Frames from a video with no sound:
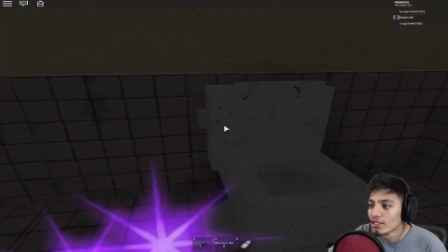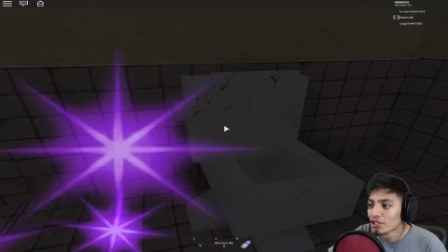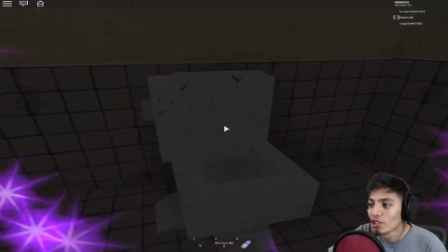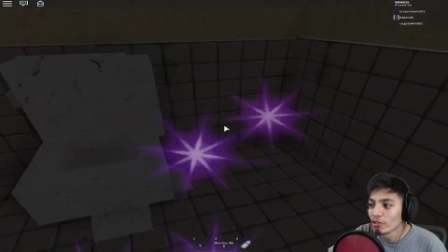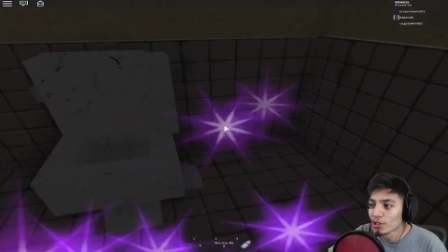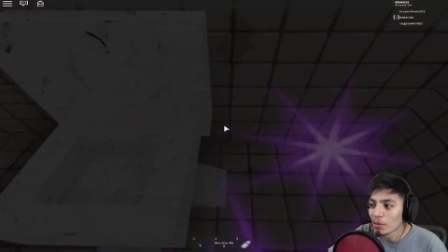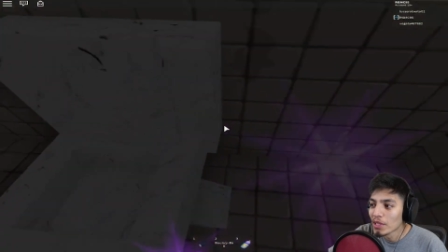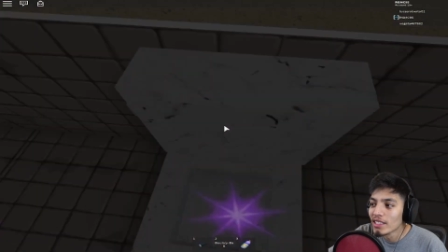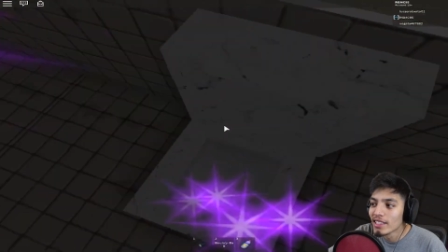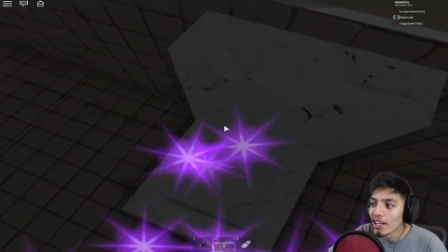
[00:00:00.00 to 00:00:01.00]
So
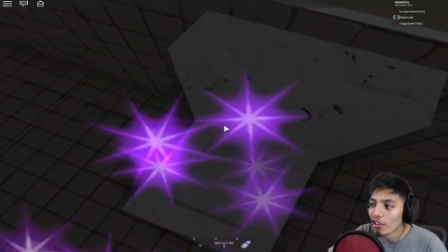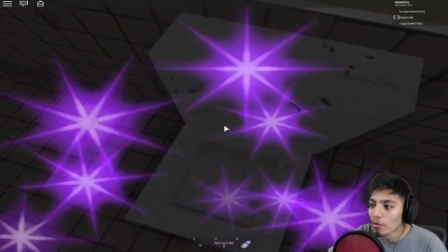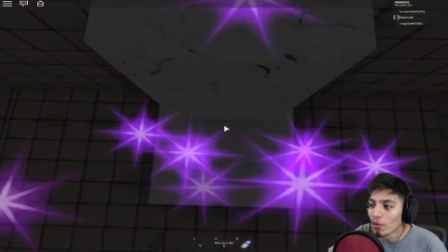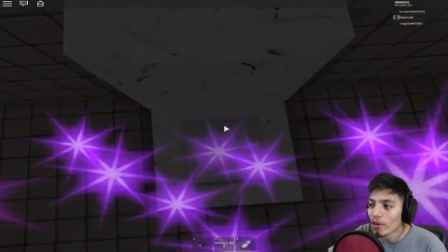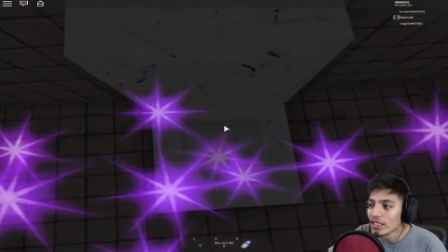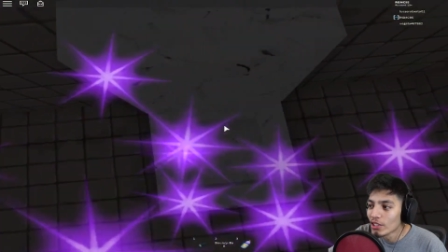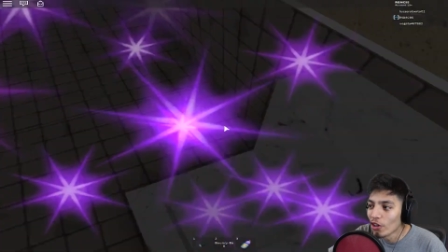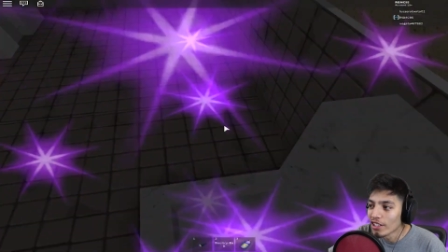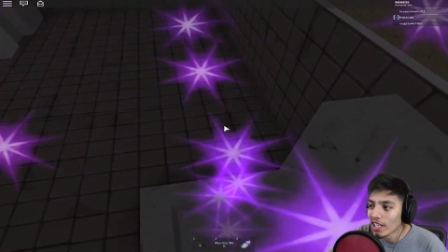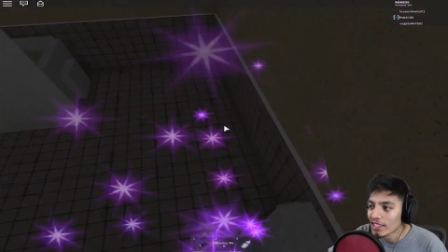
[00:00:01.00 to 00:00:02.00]
something terrible is
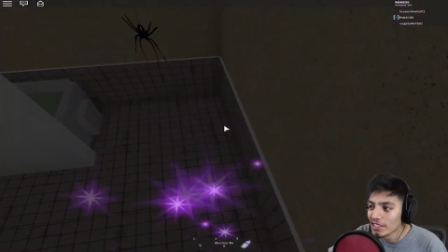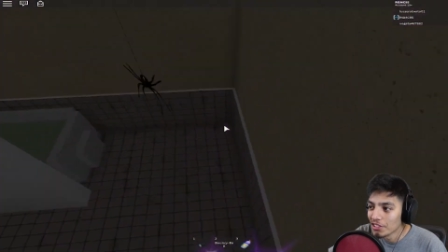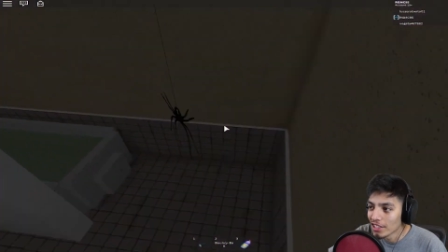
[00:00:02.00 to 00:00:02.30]
going on here,